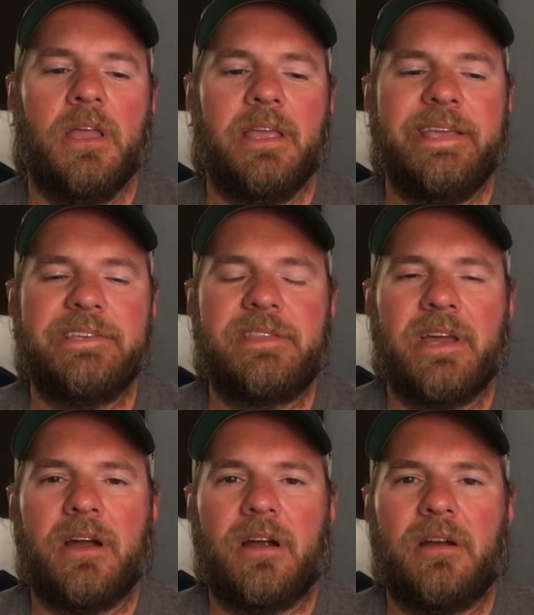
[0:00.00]
he's
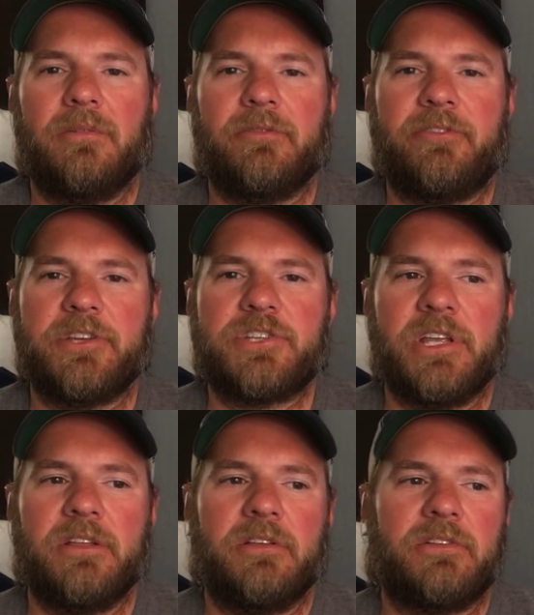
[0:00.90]
there
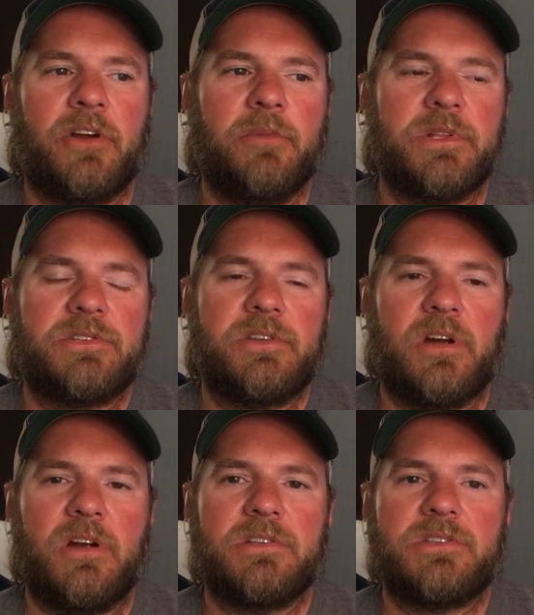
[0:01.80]
fishing, tournament
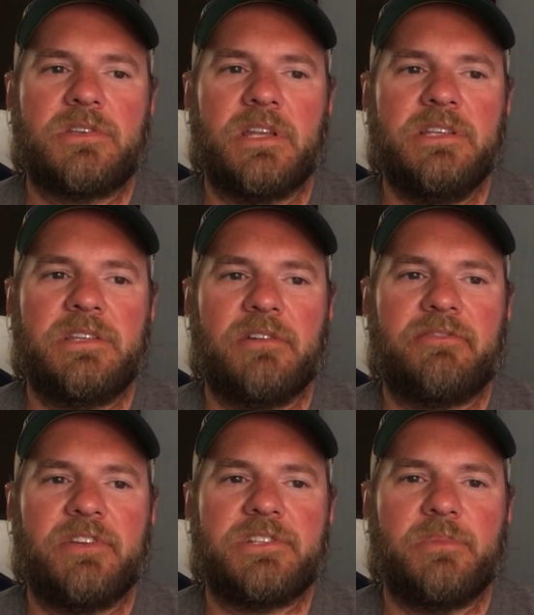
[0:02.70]
starts, and he's there
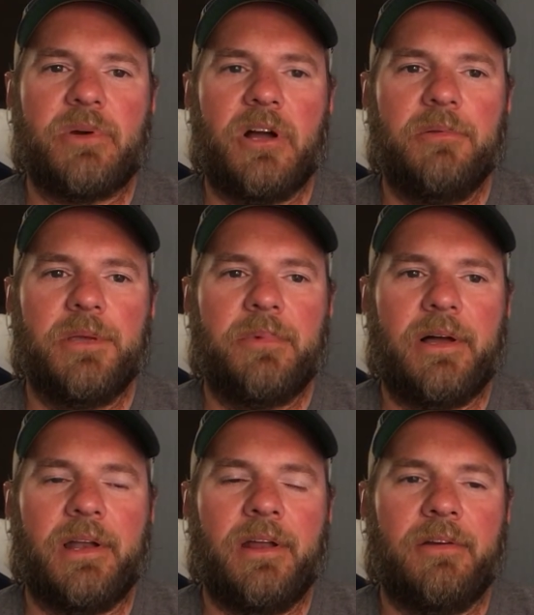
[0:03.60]
fishing probably
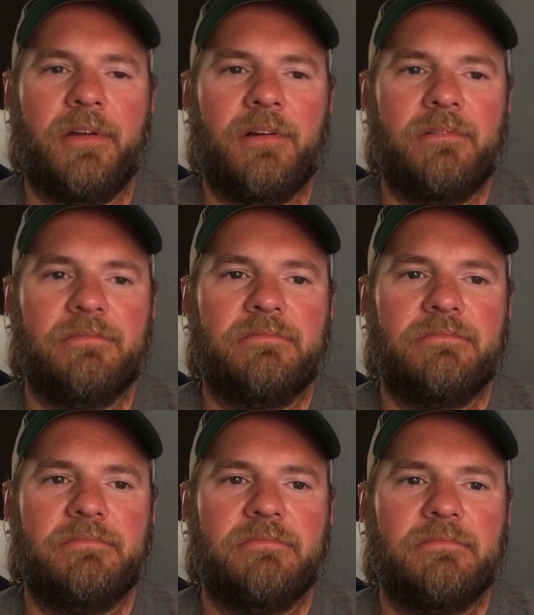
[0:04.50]
about, I don't know,
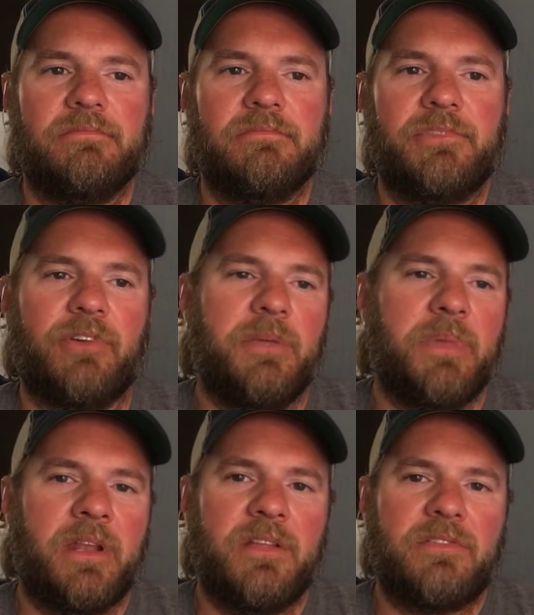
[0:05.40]
three
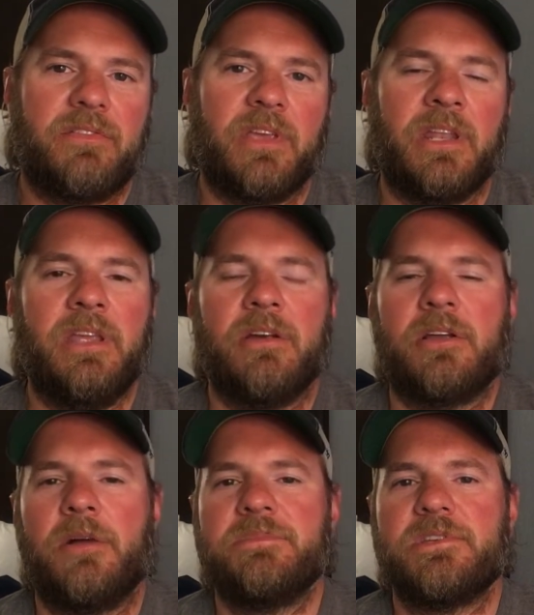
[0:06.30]
minutes. And here
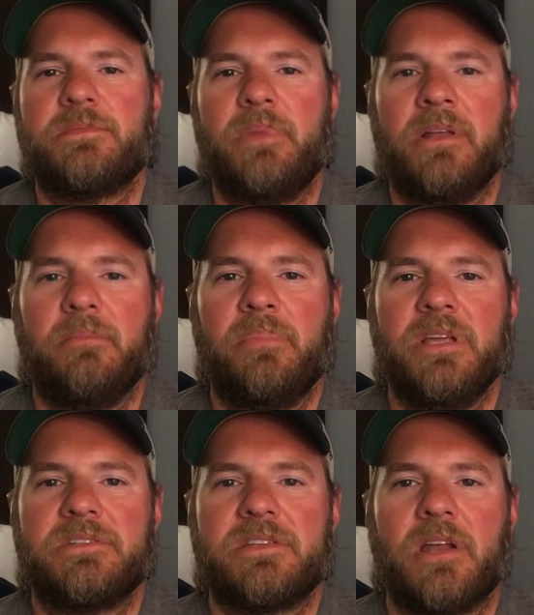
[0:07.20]
comes this
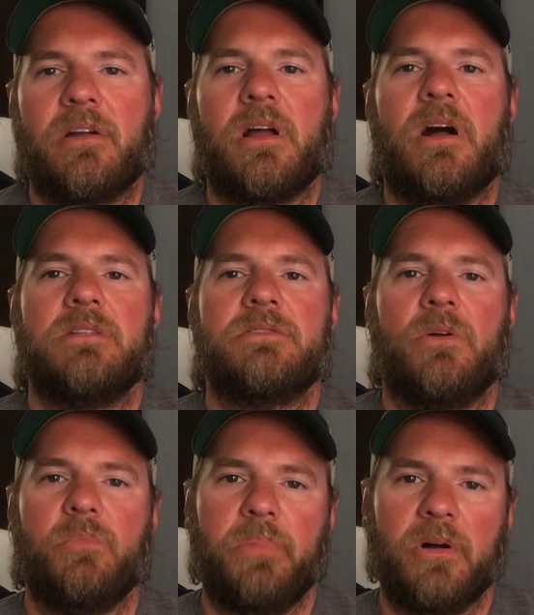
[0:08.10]
big center
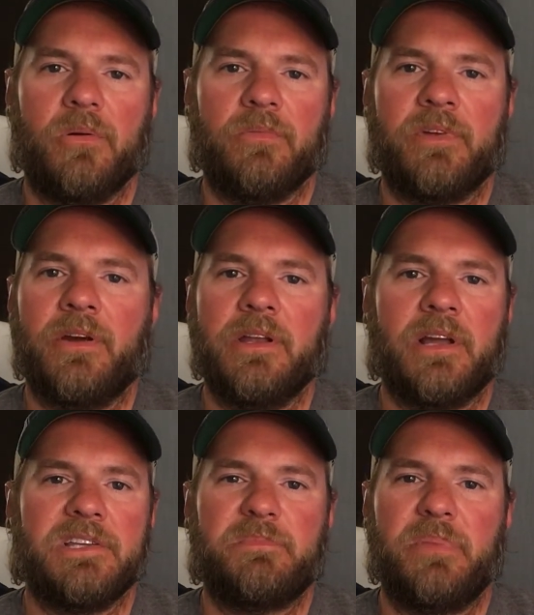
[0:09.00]
console boat. Very
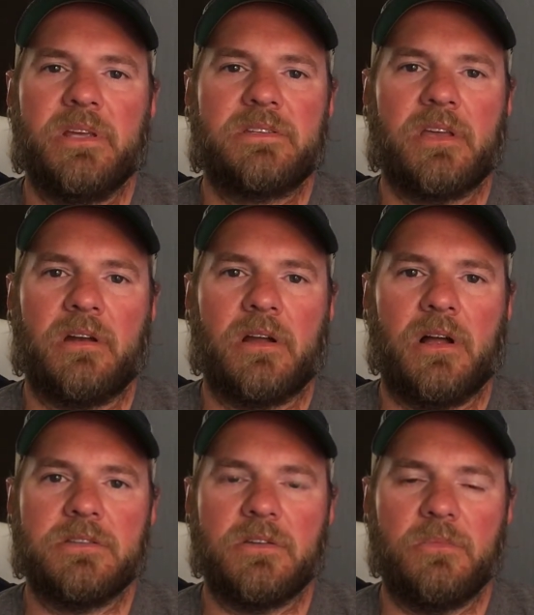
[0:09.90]
nice big center
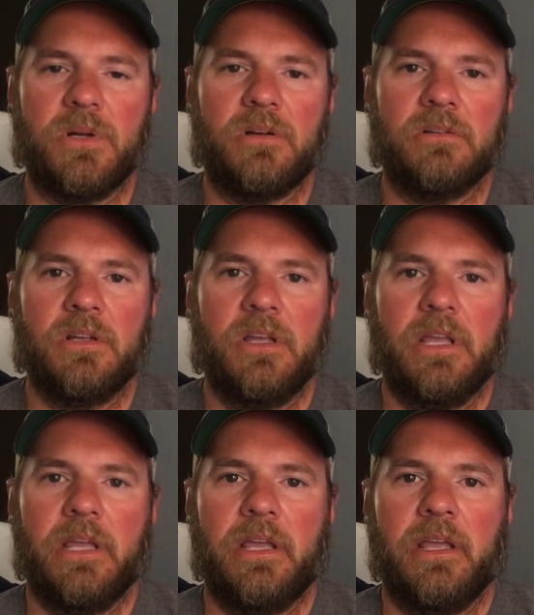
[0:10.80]
console boat.
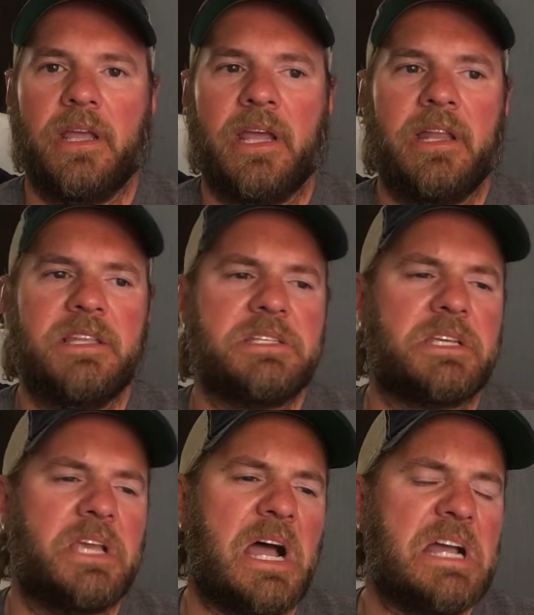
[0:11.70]
And this
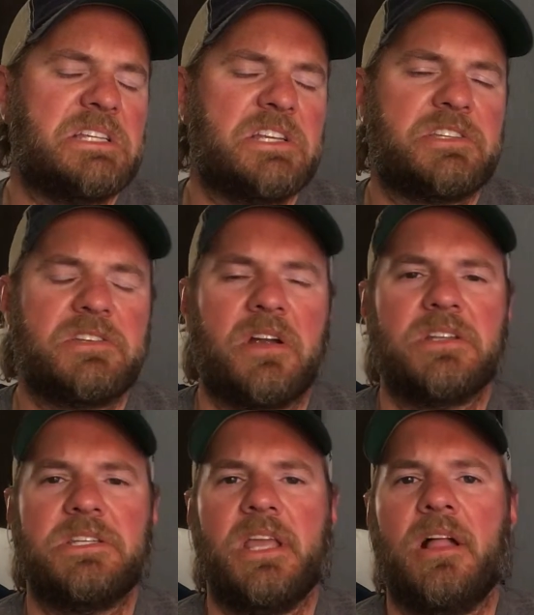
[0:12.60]
guy just
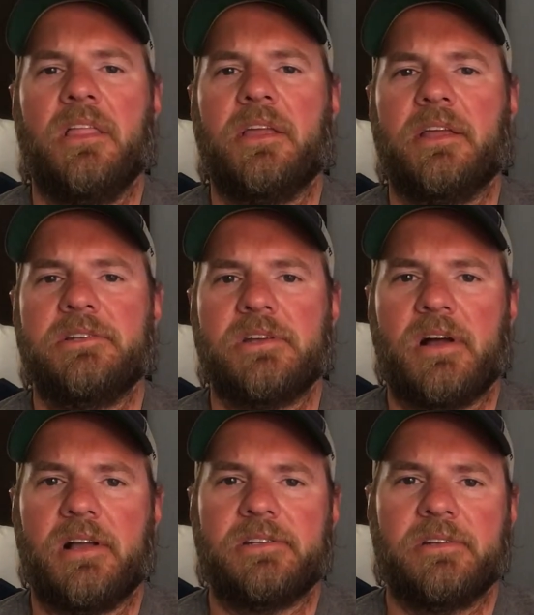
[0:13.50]
starts yelling at
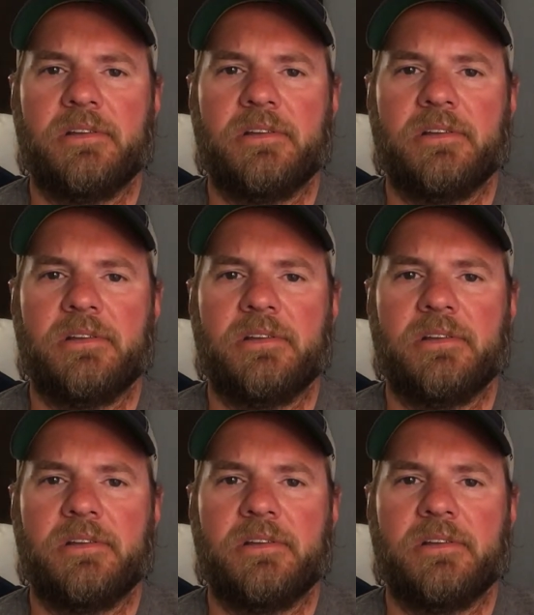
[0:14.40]
Josh.